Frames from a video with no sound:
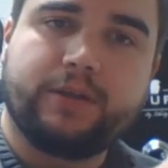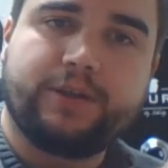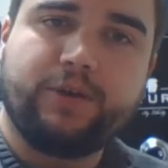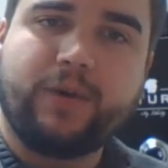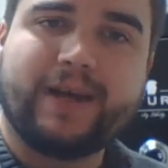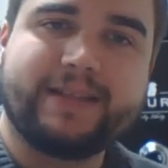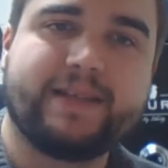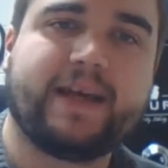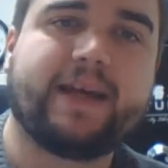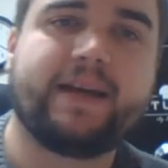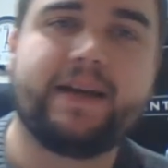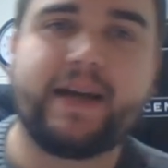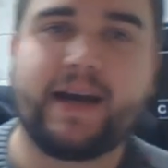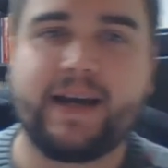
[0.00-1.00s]
to Isaiah
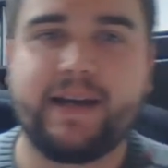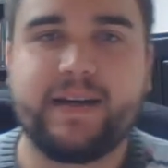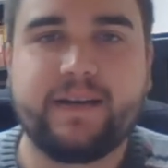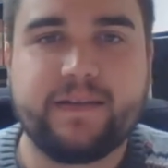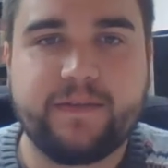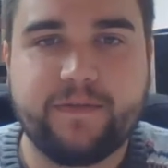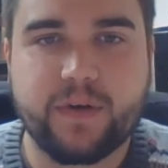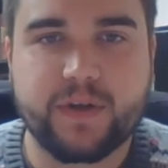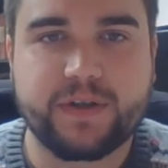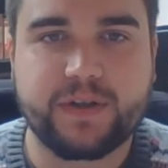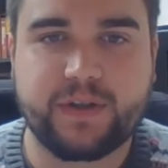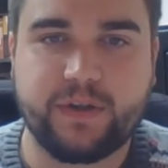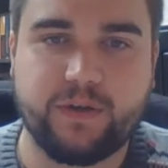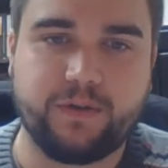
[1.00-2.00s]
9,
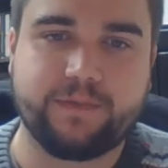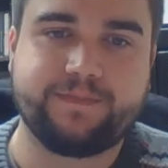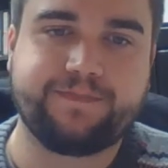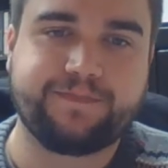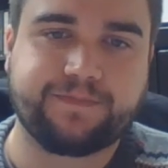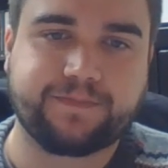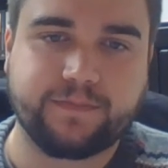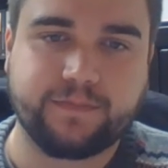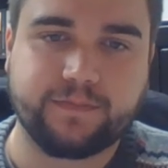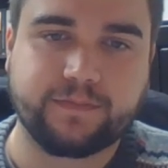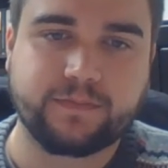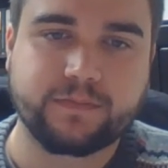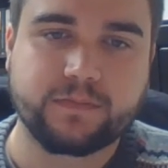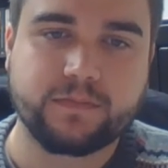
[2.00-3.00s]
verse 2.
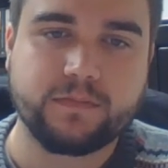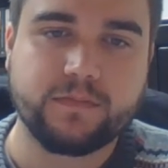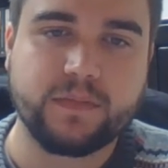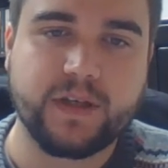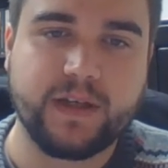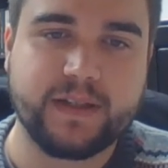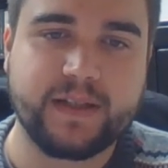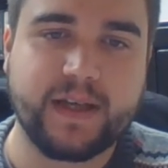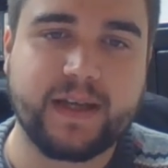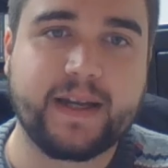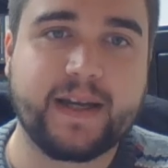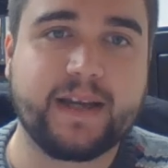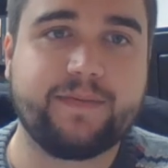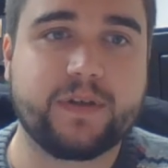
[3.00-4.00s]
Isaiah
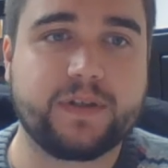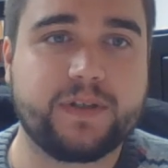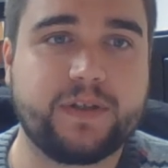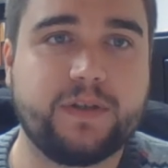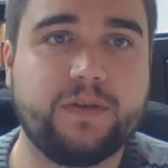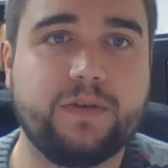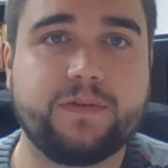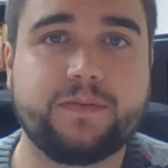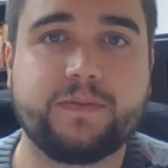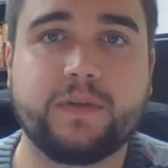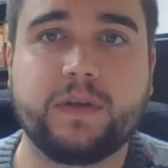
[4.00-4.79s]
9, verse 2.